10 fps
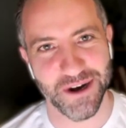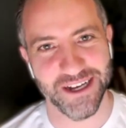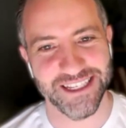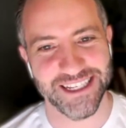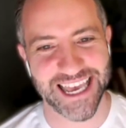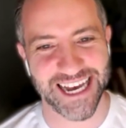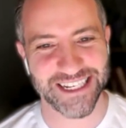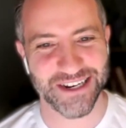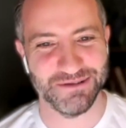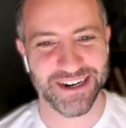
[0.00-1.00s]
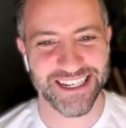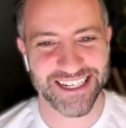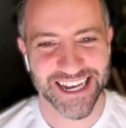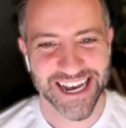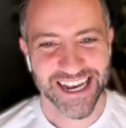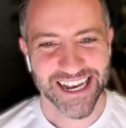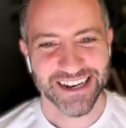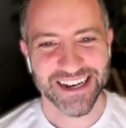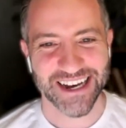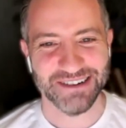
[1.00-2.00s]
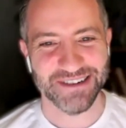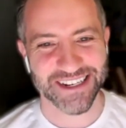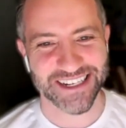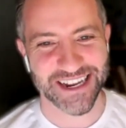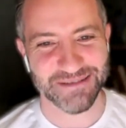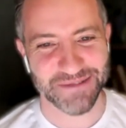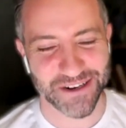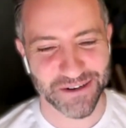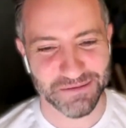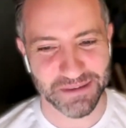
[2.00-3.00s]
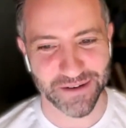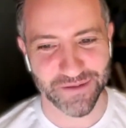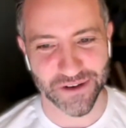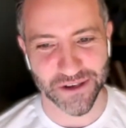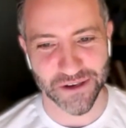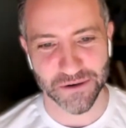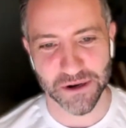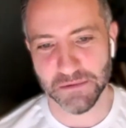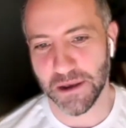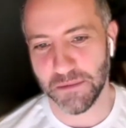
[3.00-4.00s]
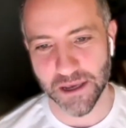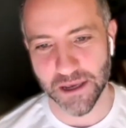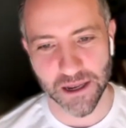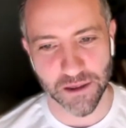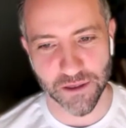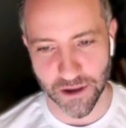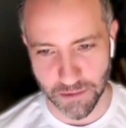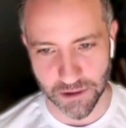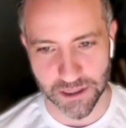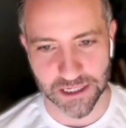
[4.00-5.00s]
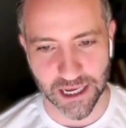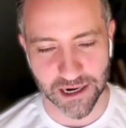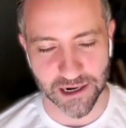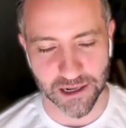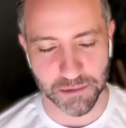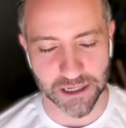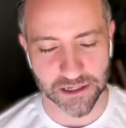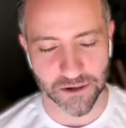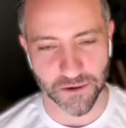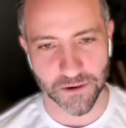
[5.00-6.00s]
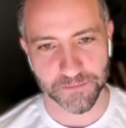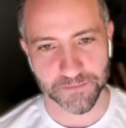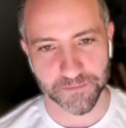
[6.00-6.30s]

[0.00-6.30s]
once i guess so what yes. is yeah what does step two mean for you and maybe anything about the sanity piece or